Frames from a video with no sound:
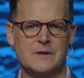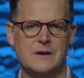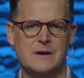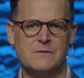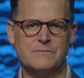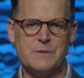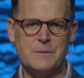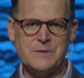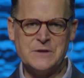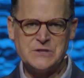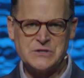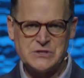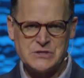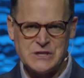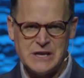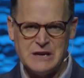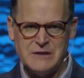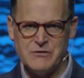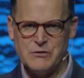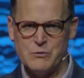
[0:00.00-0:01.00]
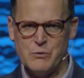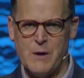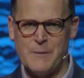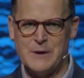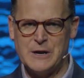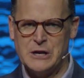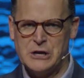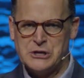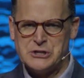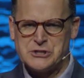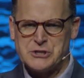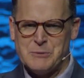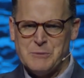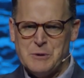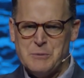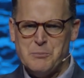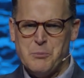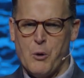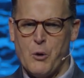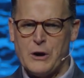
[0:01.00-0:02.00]
from the seed of the woman,
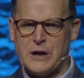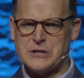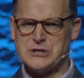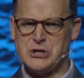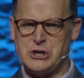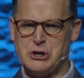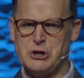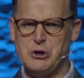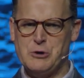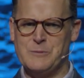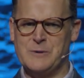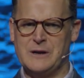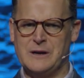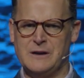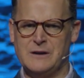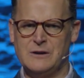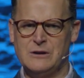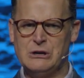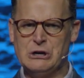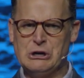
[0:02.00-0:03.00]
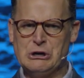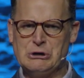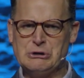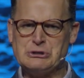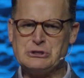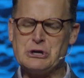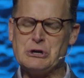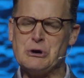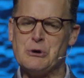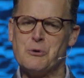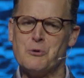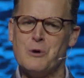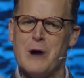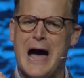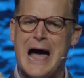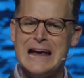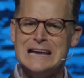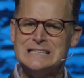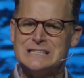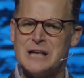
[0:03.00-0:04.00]
someone born as a human, who's going to
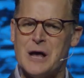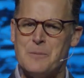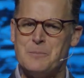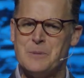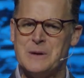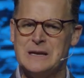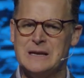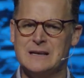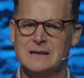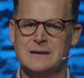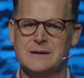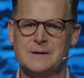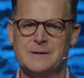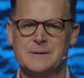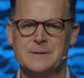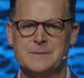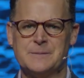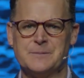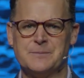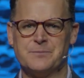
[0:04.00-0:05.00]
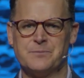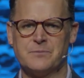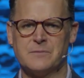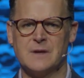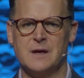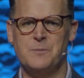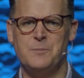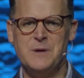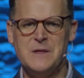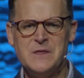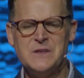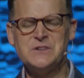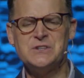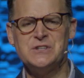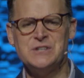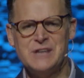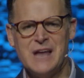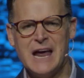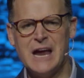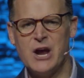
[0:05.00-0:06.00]
rise up and be the
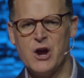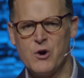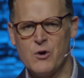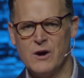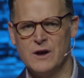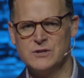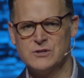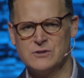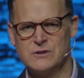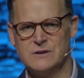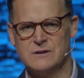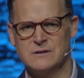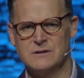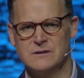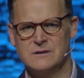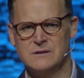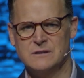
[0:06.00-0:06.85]
snake crusher,